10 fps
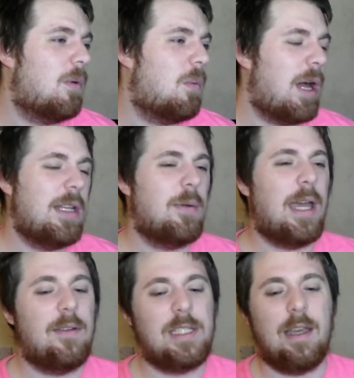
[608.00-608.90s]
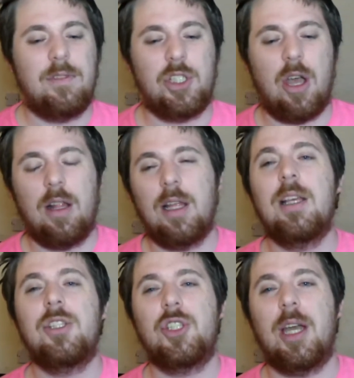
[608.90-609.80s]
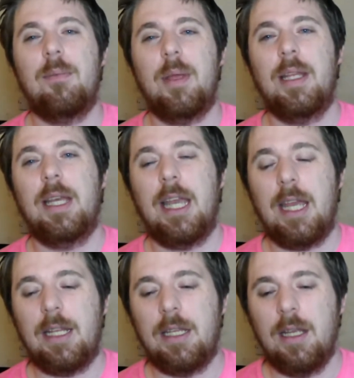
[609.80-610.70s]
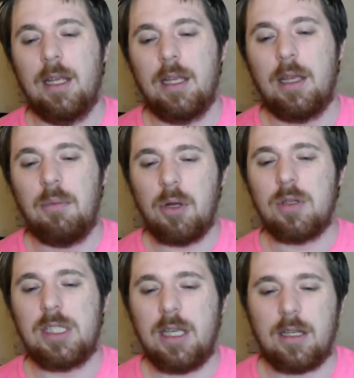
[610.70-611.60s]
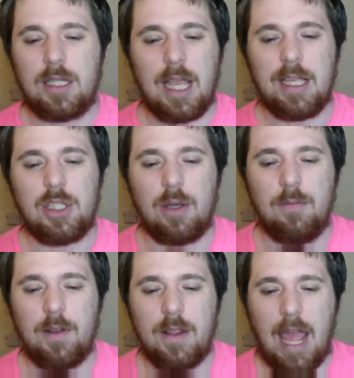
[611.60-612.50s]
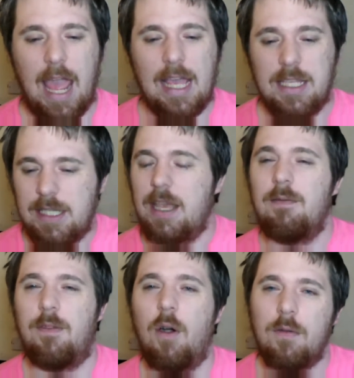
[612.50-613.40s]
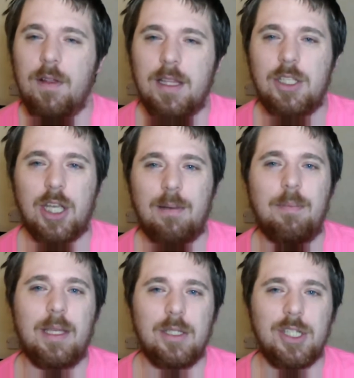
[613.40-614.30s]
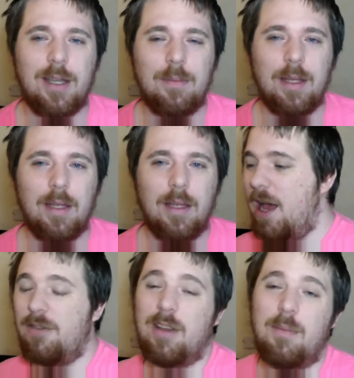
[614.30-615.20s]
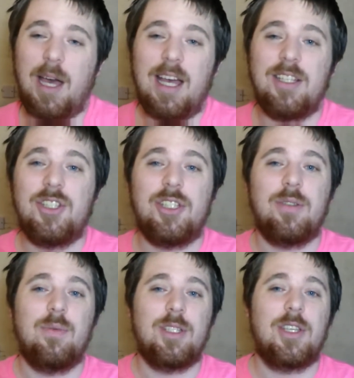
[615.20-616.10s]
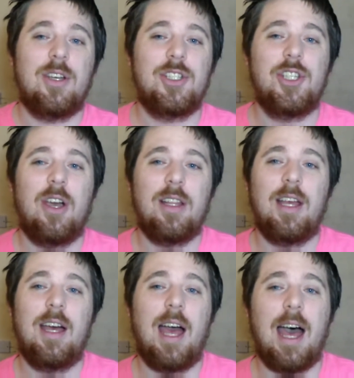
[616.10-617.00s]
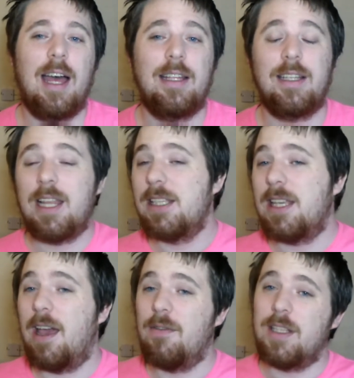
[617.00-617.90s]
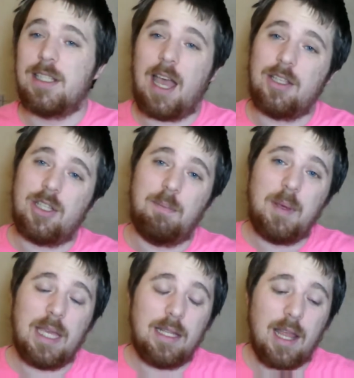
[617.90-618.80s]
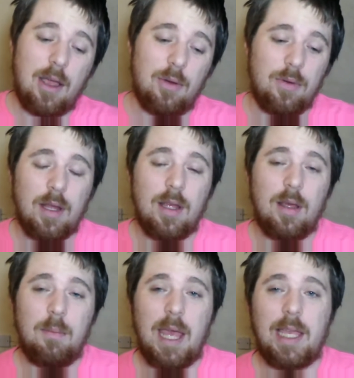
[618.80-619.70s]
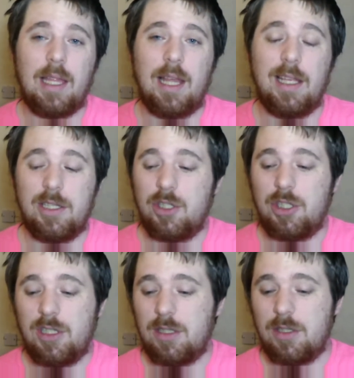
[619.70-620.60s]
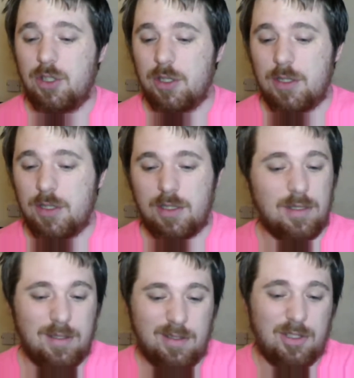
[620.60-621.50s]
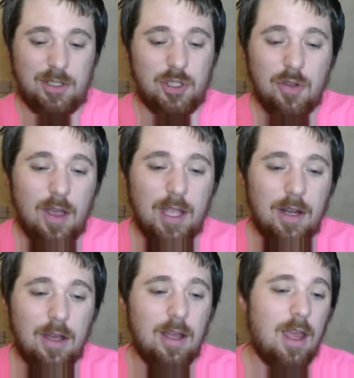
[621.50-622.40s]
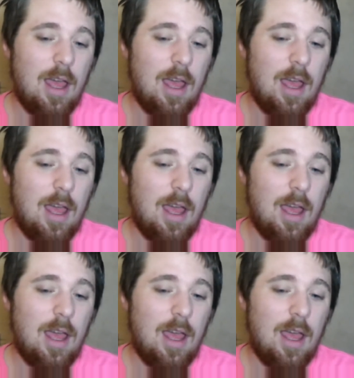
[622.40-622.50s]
Why do we have to have Charlotte as champion again? Can we not see her do something that isn't involving the championship? After the match, we saw Charlotte and Lacey Evans actually beating down Becky Lynch, just destroying her.